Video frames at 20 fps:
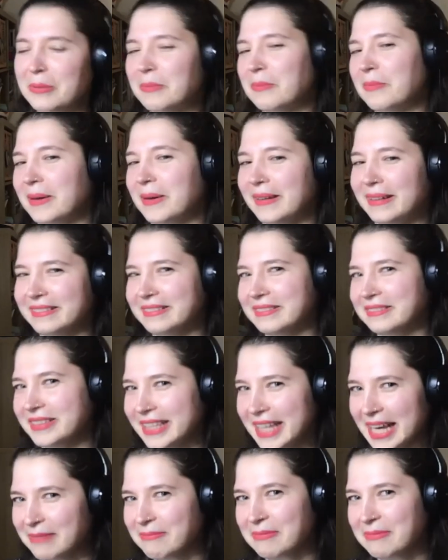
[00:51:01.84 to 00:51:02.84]
but
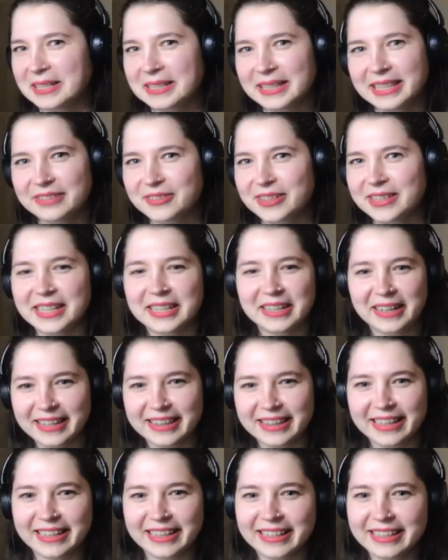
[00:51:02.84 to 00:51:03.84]
yeah, I'm going to leave it there, I
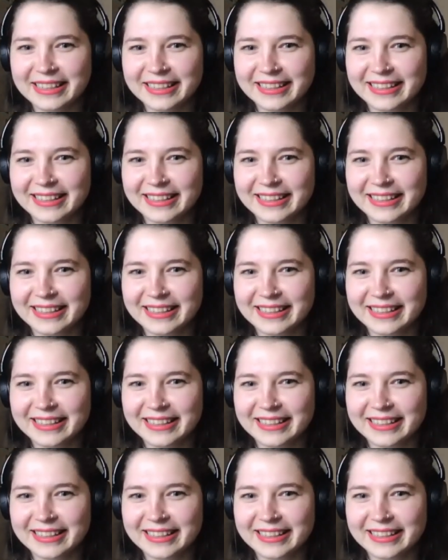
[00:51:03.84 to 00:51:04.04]
think,